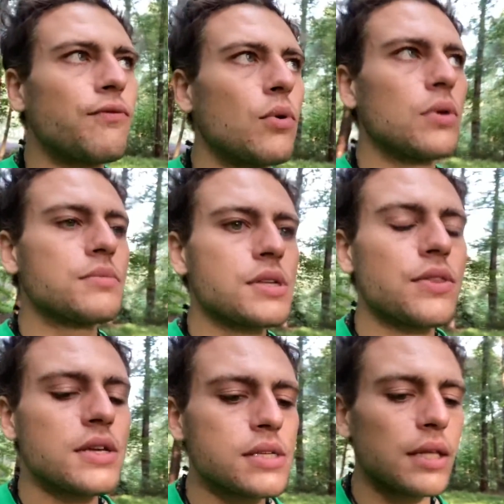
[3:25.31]
forms and
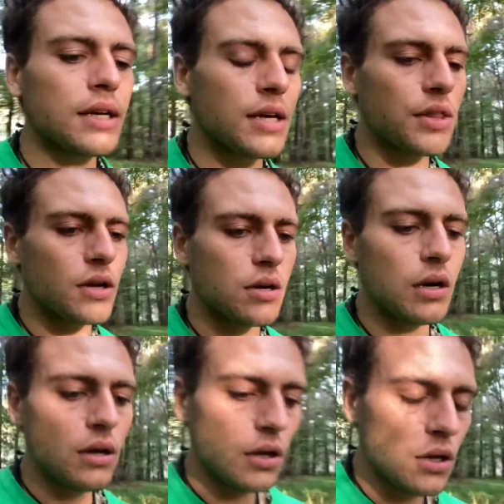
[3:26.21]
things like that that are
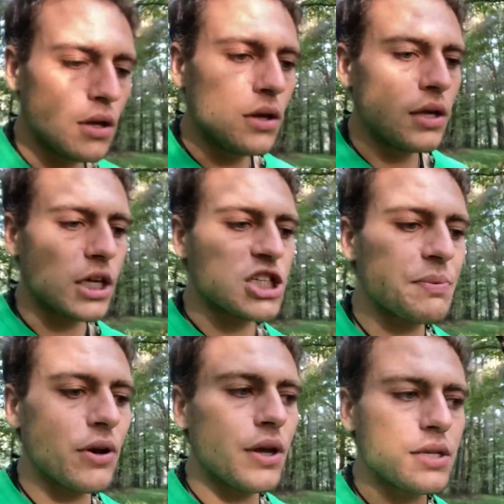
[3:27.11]

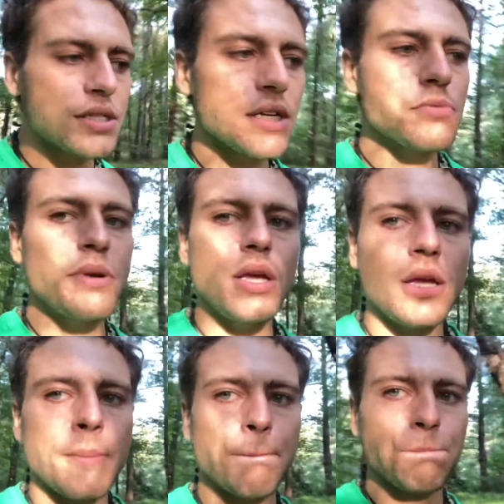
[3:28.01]
experienced as
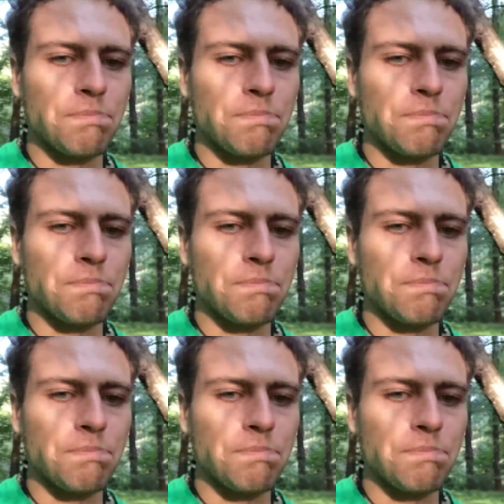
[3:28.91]
being